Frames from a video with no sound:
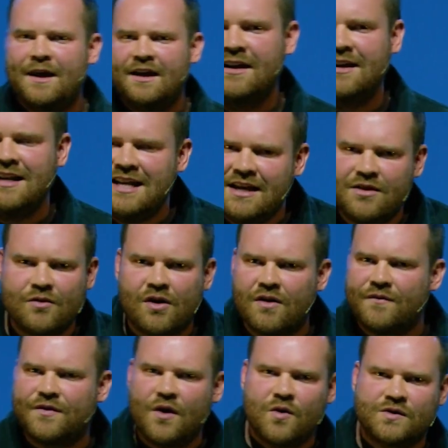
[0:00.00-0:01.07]
Neither
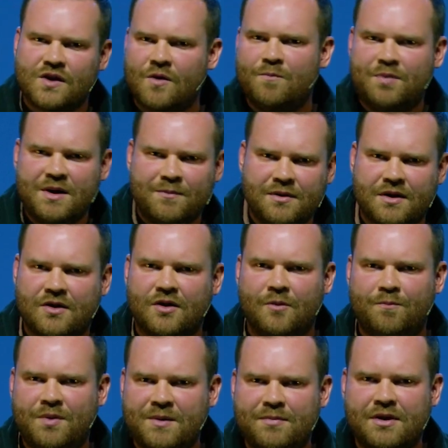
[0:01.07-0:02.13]
of those are biblical.
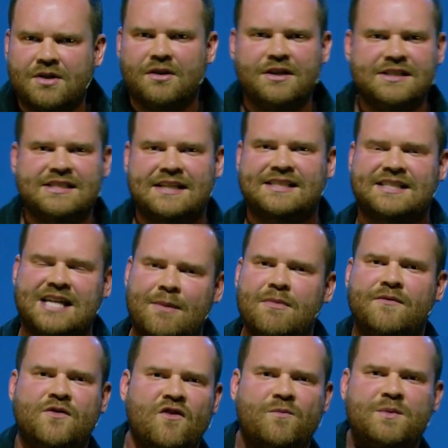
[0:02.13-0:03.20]
Biblical is that some
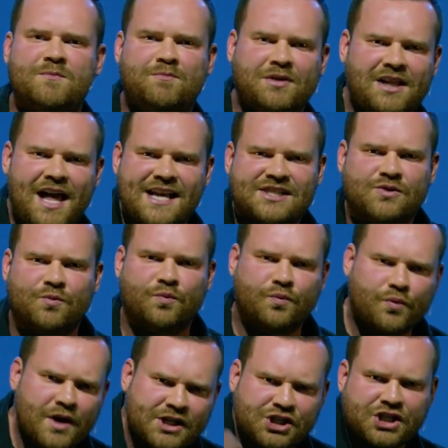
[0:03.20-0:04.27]
of you have been blessed
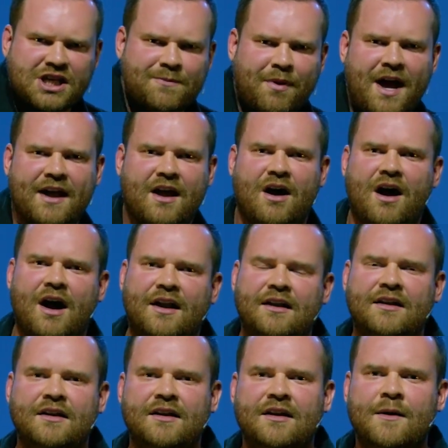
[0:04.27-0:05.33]
richly by God,
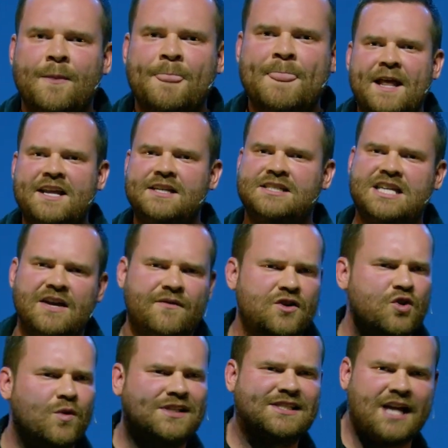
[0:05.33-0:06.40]
and he has given
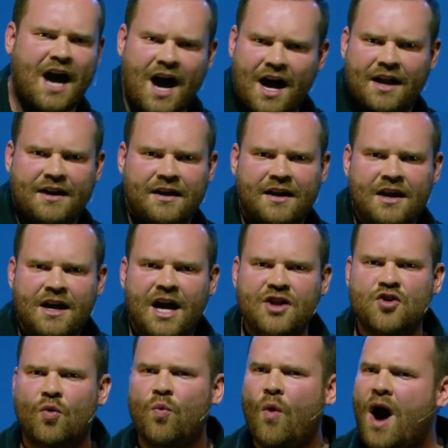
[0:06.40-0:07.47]
you a ton, and
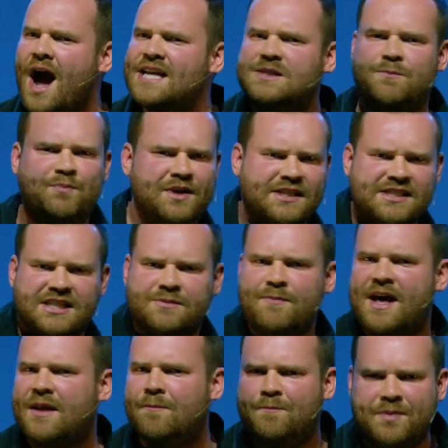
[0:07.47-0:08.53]
you're wise
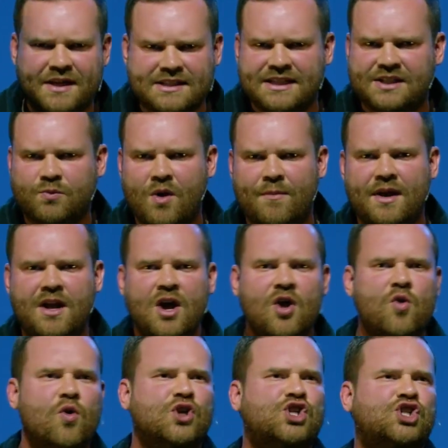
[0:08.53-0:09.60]
businessmen and businesswomen
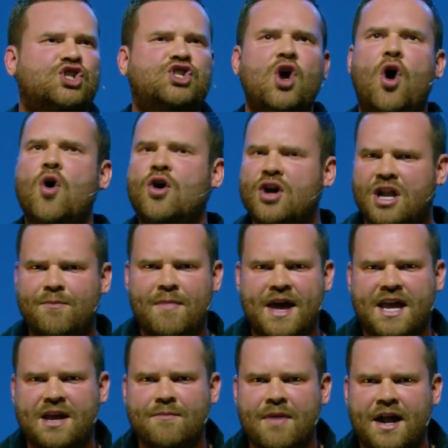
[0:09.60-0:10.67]
who are so good at
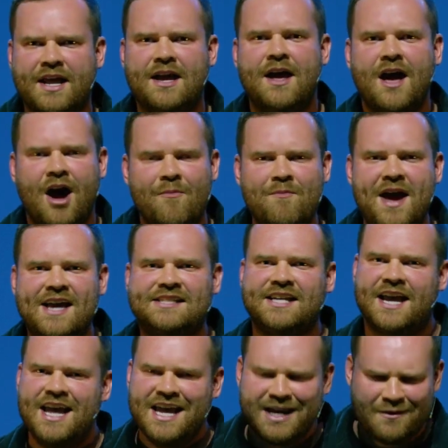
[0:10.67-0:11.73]
making money,
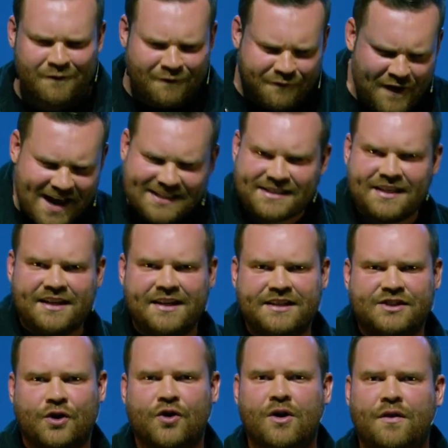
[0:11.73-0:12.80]
amazing, invested in
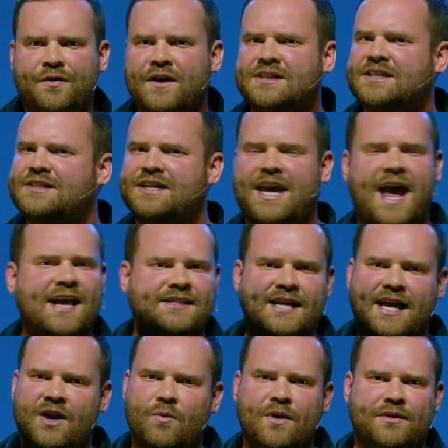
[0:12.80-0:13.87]
eternal things because you can't
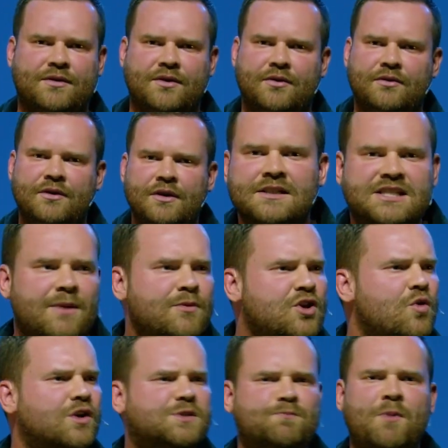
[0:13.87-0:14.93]
take it with you. Some of
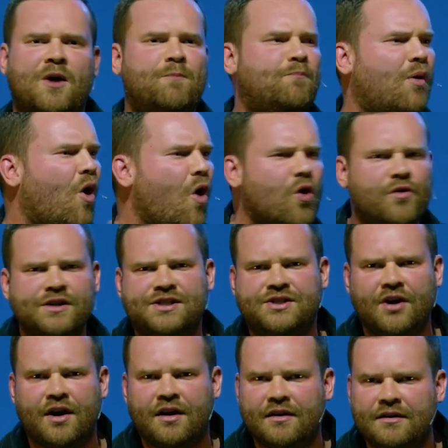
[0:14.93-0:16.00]
you are poor as
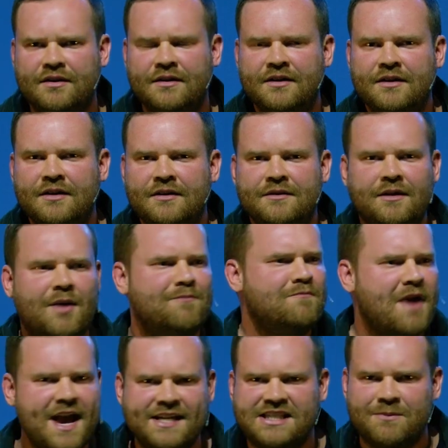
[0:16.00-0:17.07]
dirt.
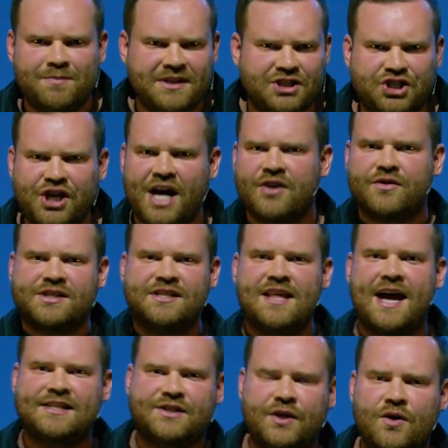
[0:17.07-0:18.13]
Amazing, be generous in
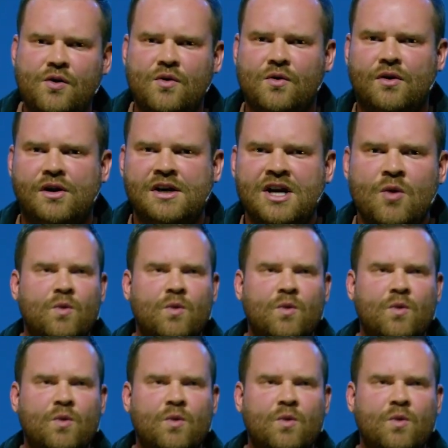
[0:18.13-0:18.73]
that too.